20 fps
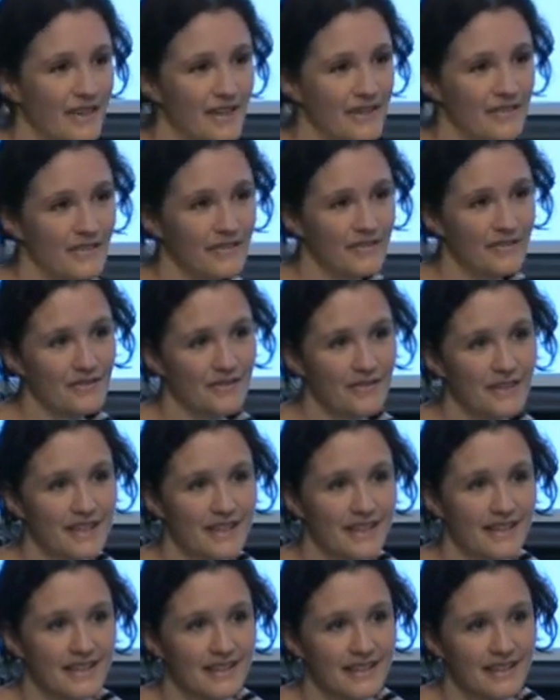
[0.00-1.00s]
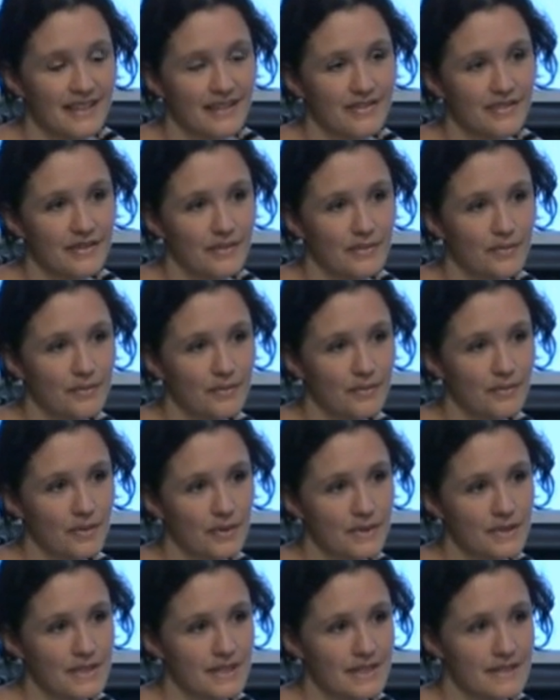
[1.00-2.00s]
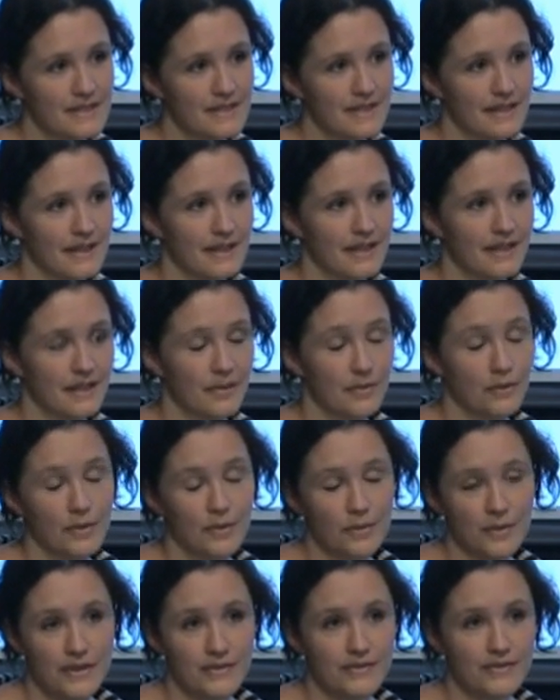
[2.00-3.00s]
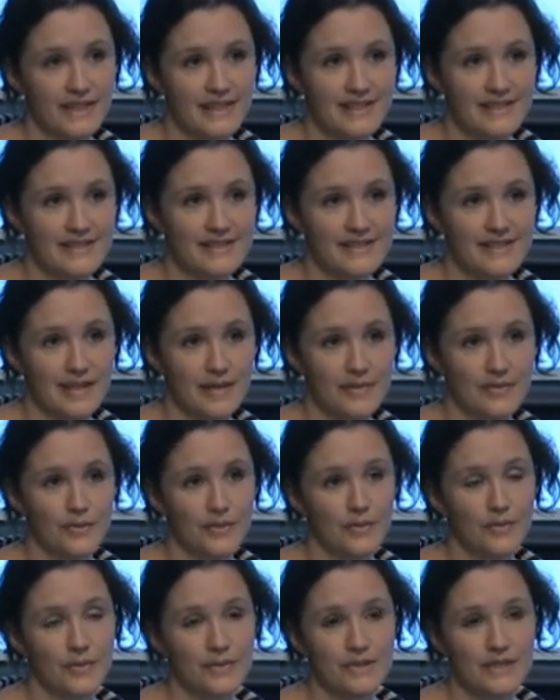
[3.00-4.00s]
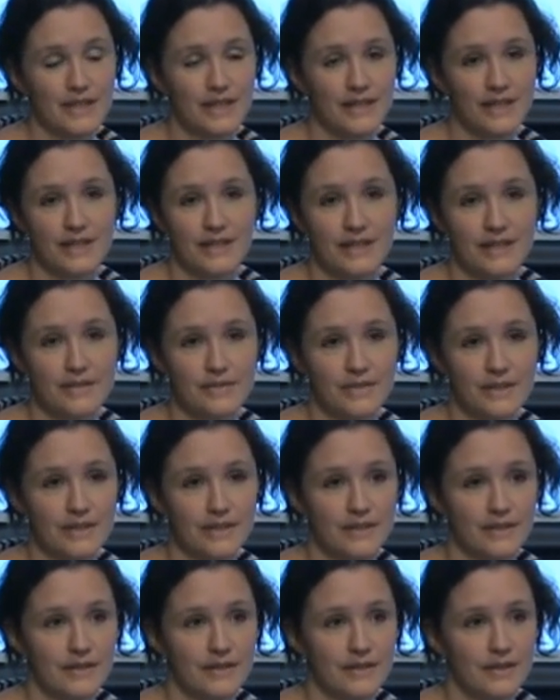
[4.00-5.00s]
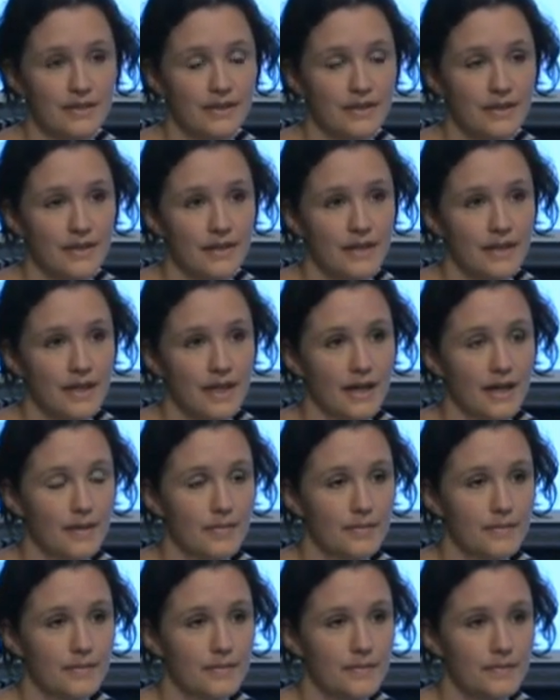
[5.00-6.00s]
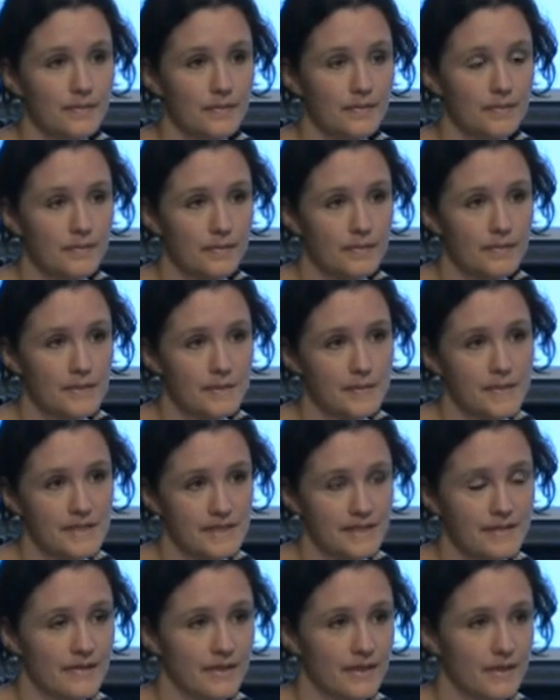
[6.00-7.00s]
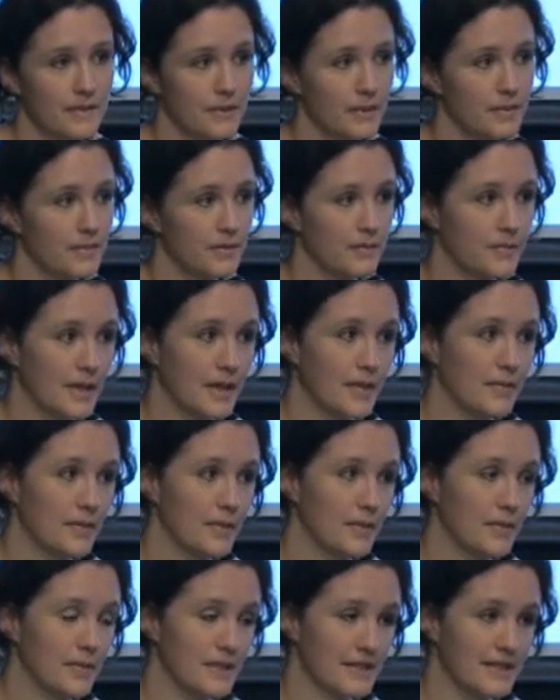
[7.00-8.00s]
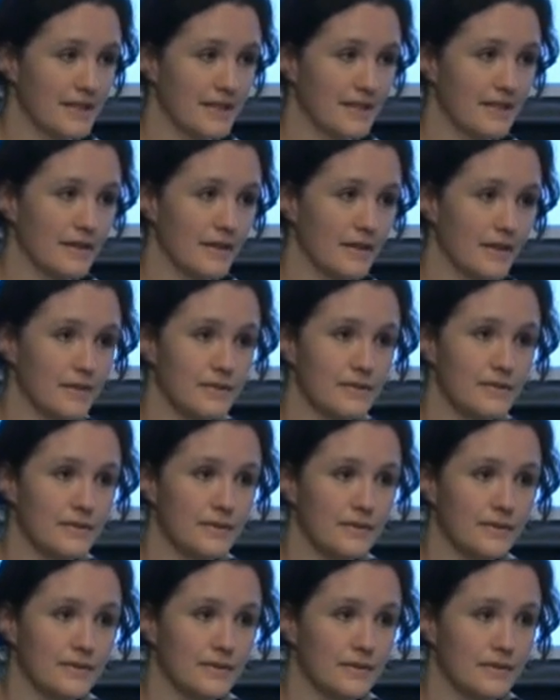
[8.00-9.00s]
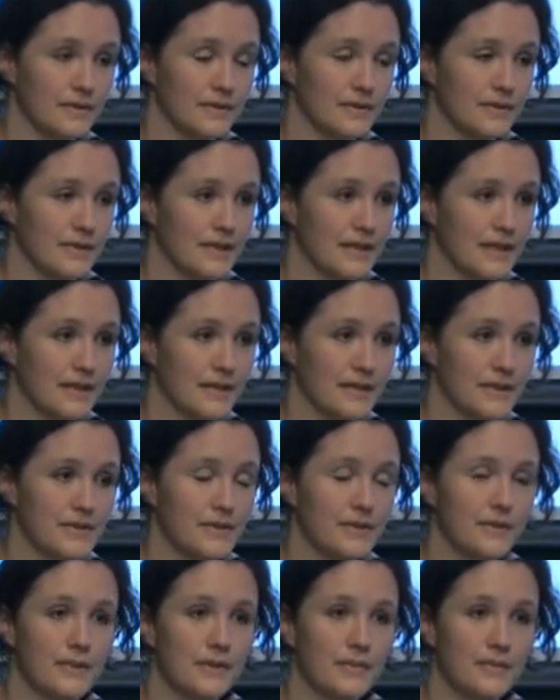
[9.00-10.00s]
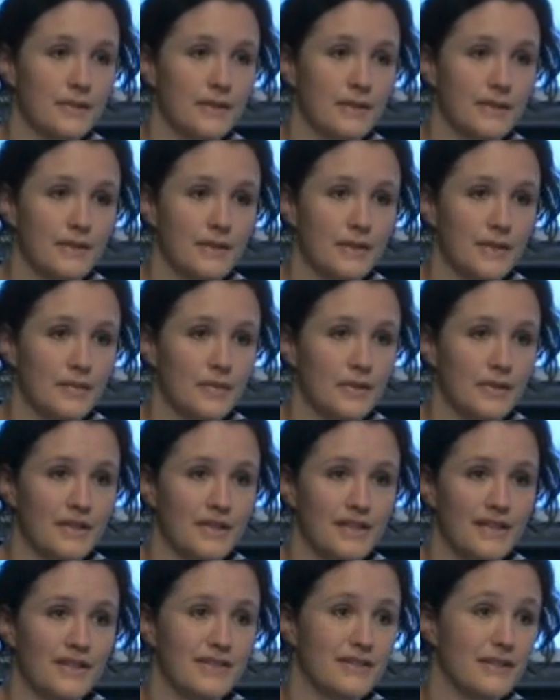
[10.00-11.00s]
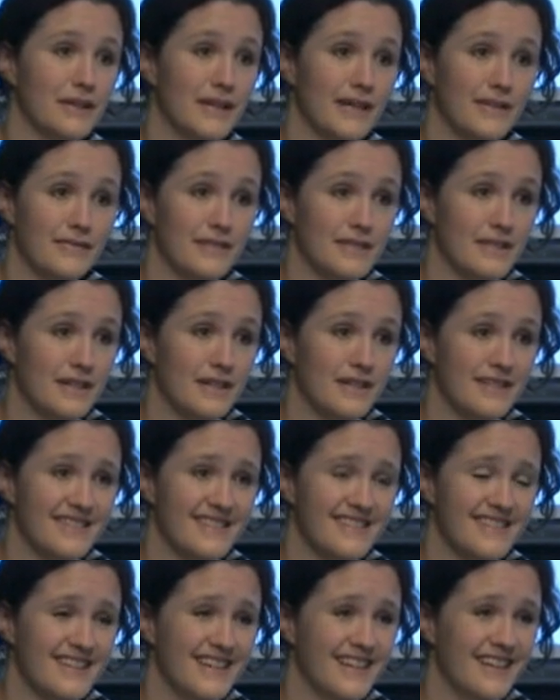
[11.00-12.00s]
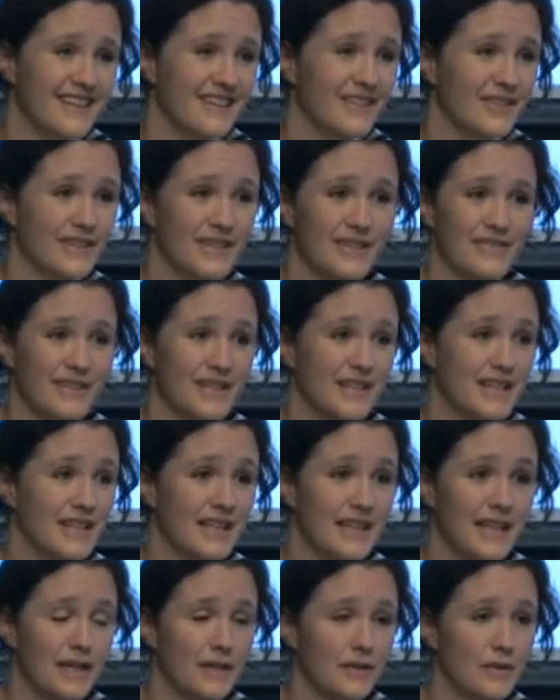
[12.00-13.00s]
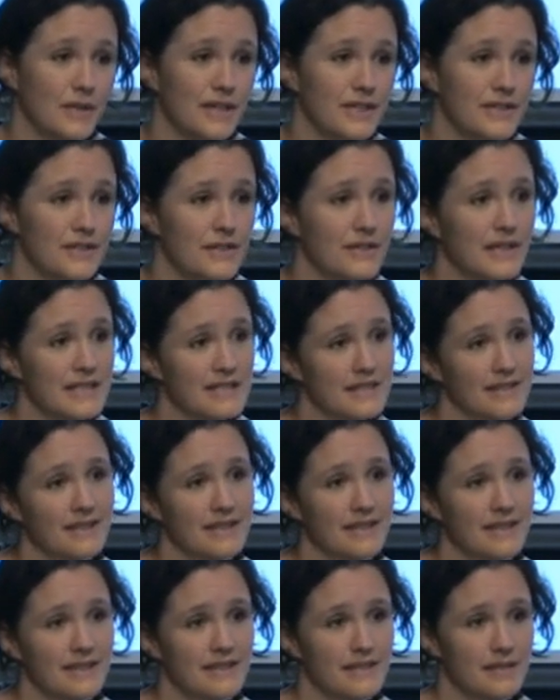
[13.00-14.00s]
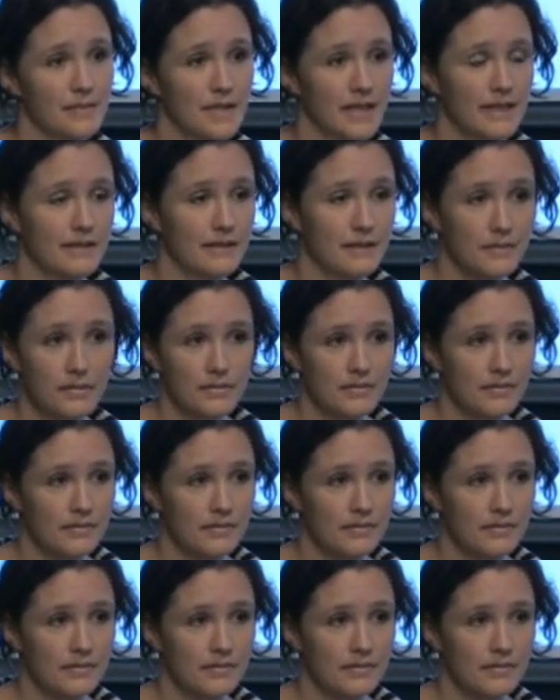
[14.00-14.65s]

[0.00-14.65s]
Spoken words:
Really, if you're wanting to connect, what we've found at SAM, if you want to connect with a specific group of people, particularly a cultural or language group within your community, you don't advertise, not even in their language. You actually need to meet them